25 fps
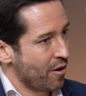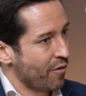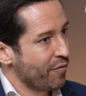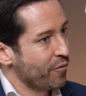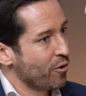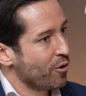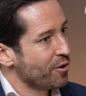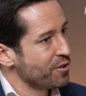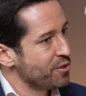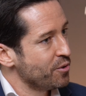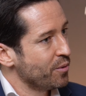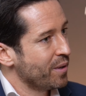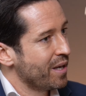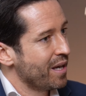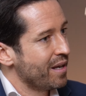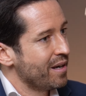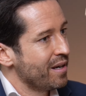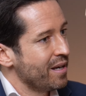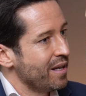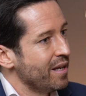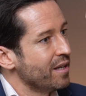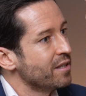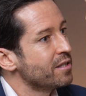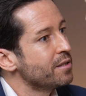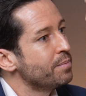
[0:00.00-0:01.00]
Of course, you
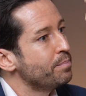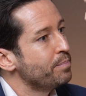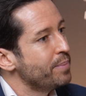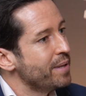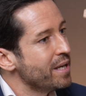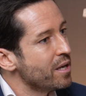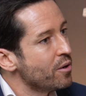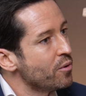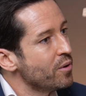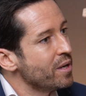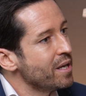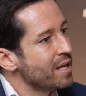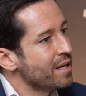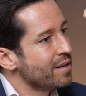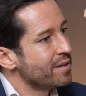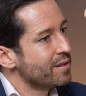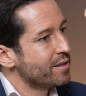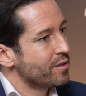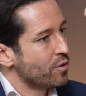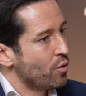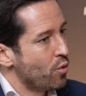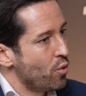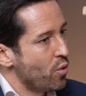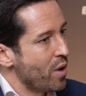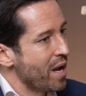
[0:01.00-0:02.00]
can
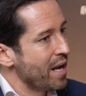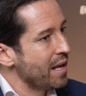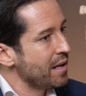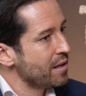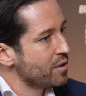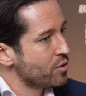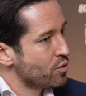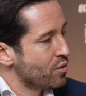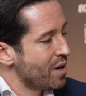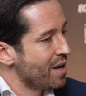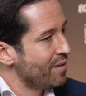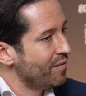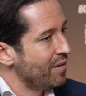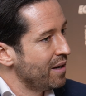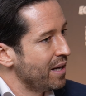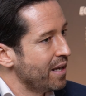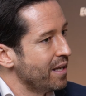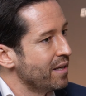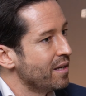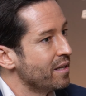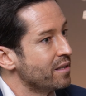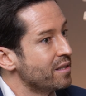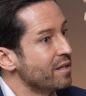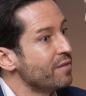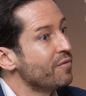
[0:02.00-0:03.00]
experience rail travel
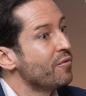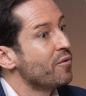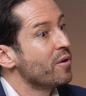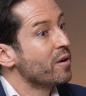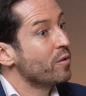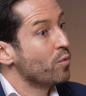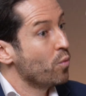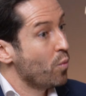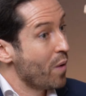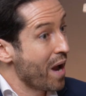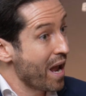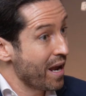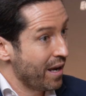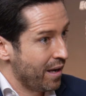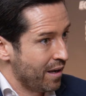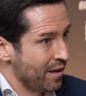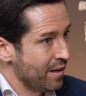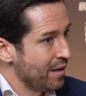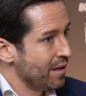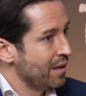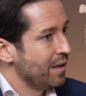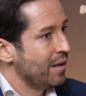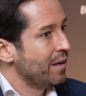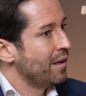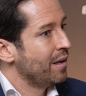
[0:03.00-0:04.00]
in a different way,
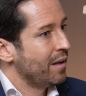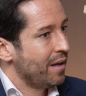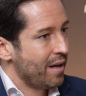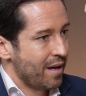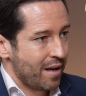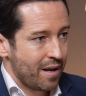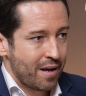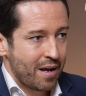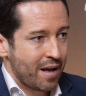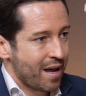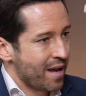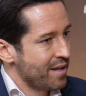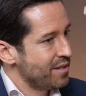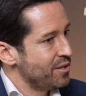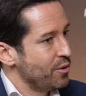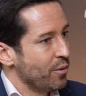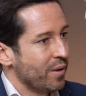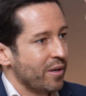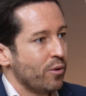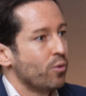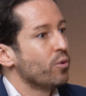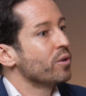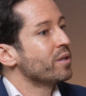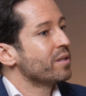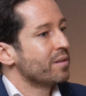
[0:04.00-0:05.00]
as you
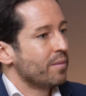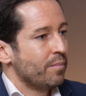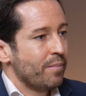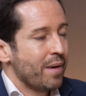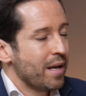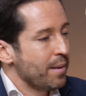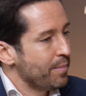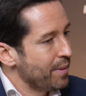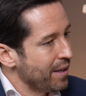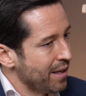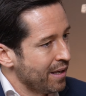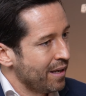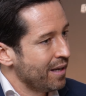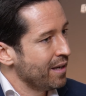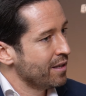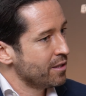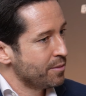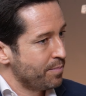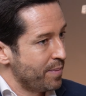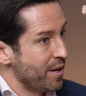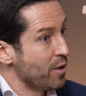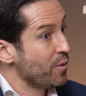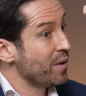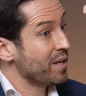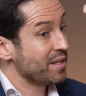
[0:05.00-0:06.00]
could maybe
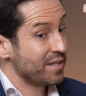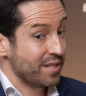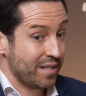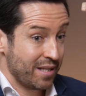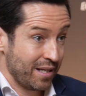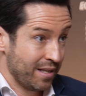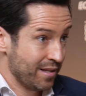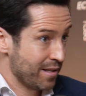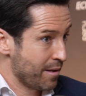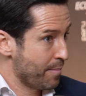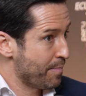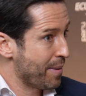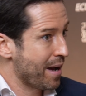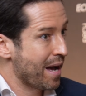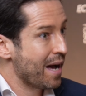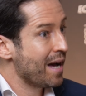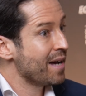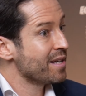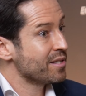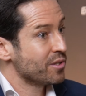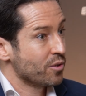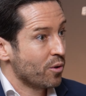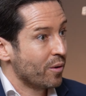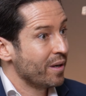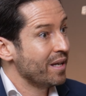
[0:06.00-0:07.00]
experience it in the
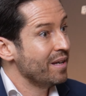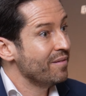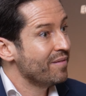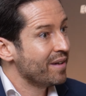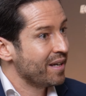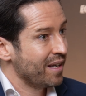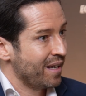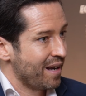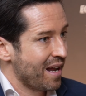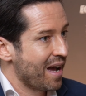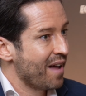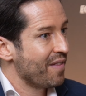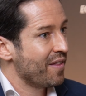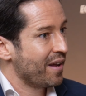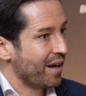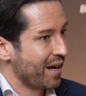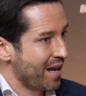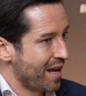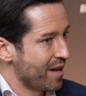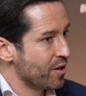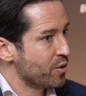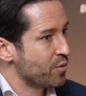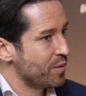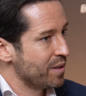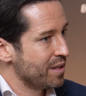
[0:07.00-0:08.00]
past or even in other
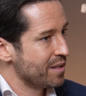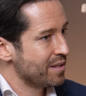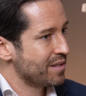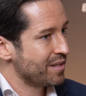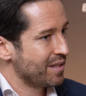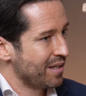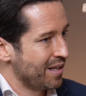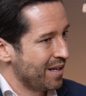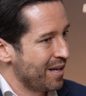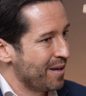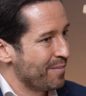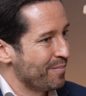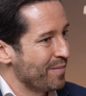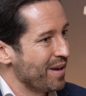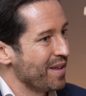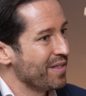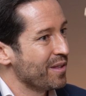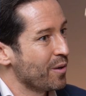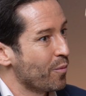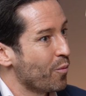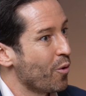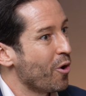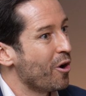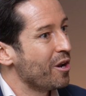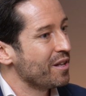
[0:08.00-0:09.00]
countries in
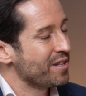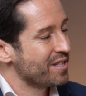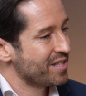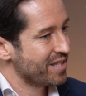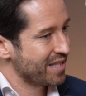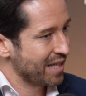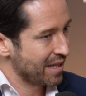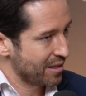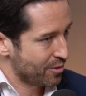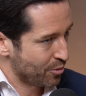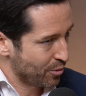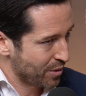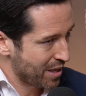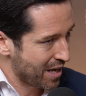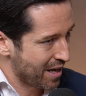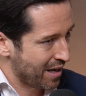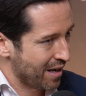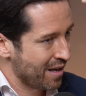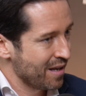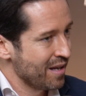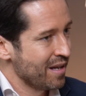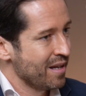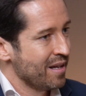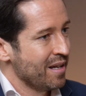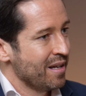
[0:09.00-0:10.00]
the world still
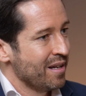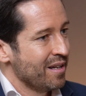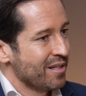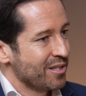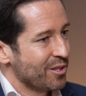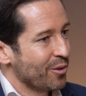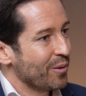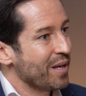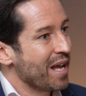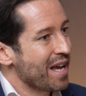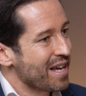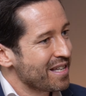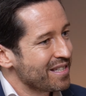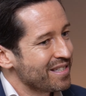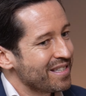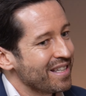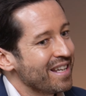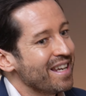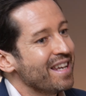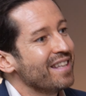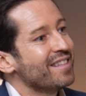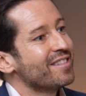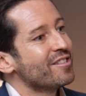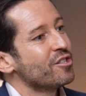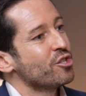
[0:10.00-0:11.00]
today. So yes,
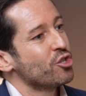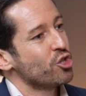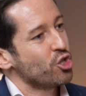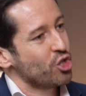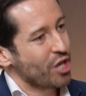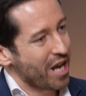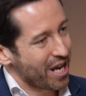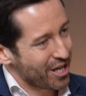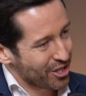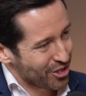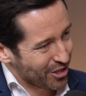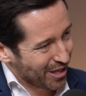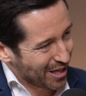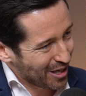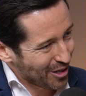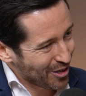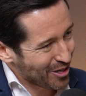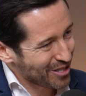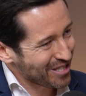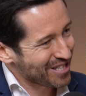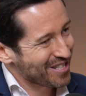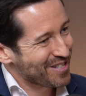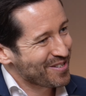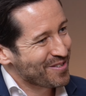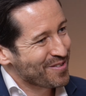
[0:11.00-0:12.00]
it's changing a
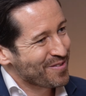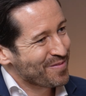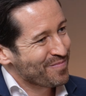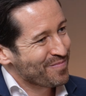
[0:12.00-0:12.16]
lot.